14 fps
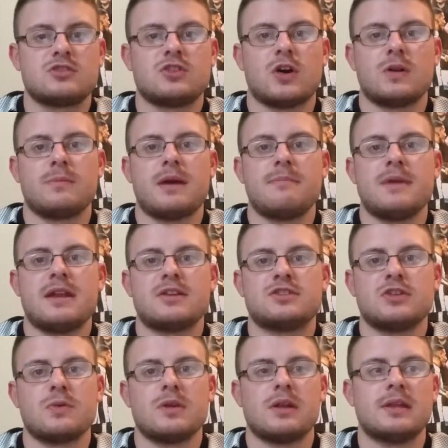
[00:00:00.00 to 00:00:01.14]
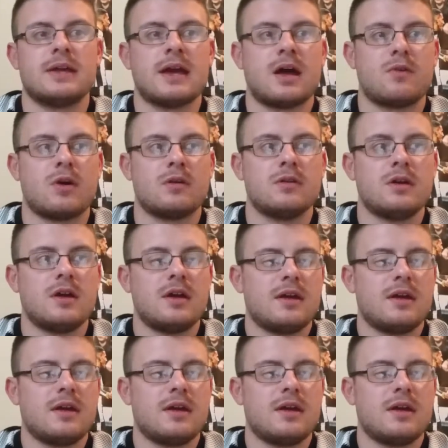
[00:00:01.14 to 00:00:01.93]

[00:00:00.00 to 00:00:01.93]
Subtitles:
Tottenham then made it 2-0 later on.